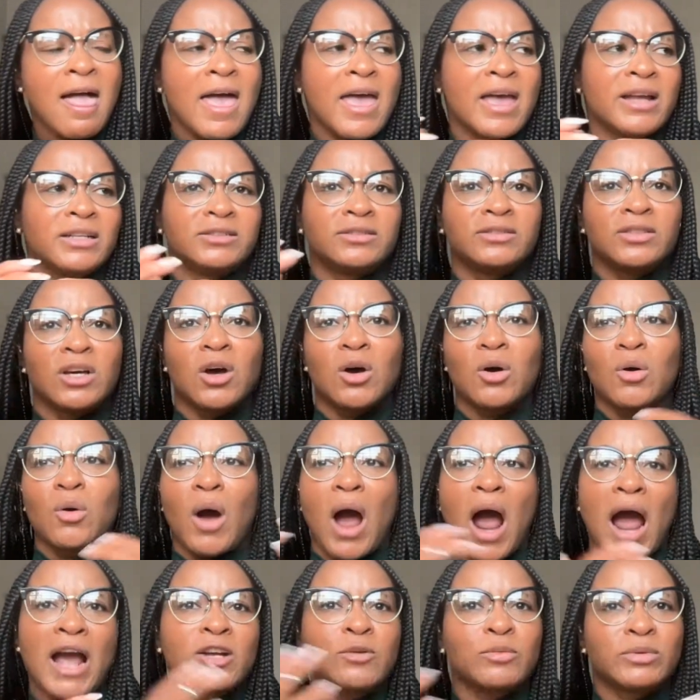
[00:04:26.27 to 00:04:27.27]
And
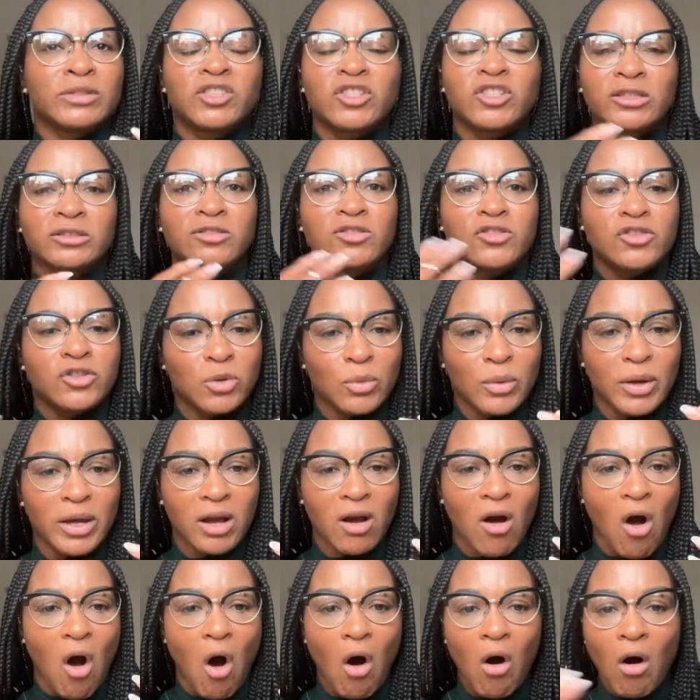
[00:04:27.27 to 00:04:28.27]
so I was just
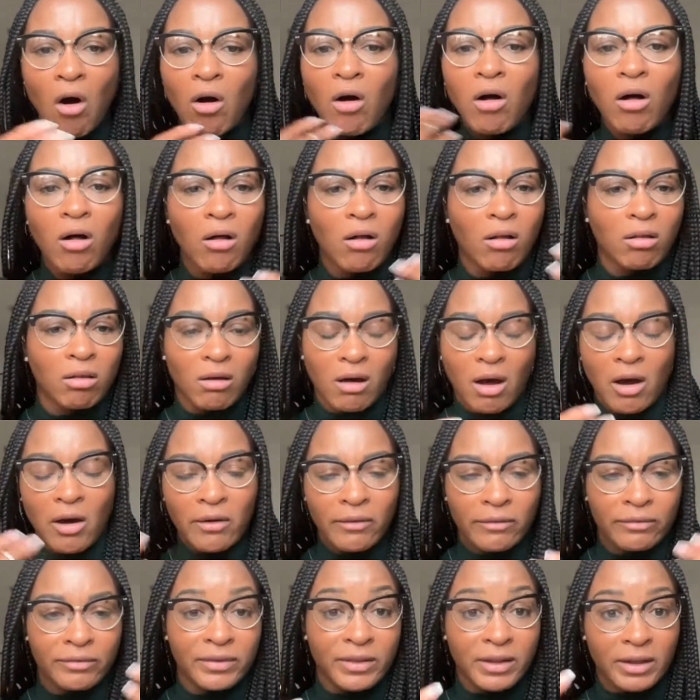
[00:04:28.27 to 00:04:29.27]
doing all
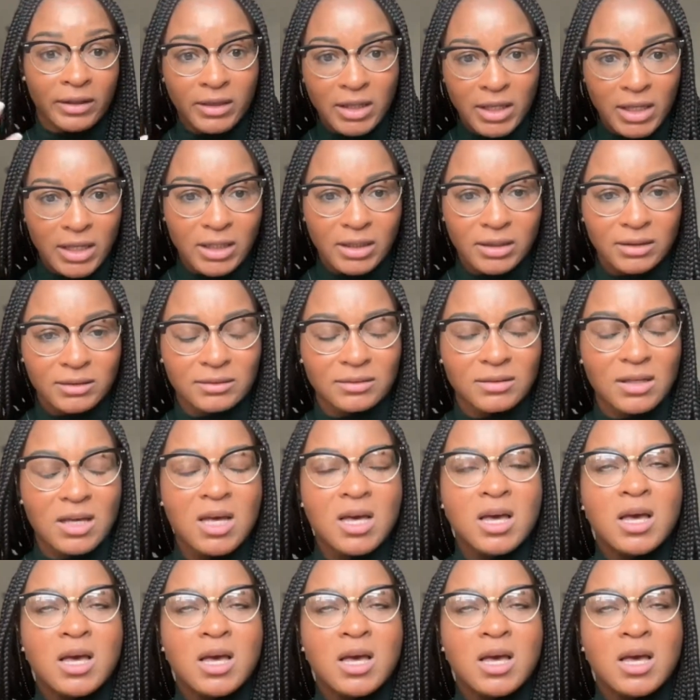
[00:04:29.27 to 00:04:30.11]
of the things.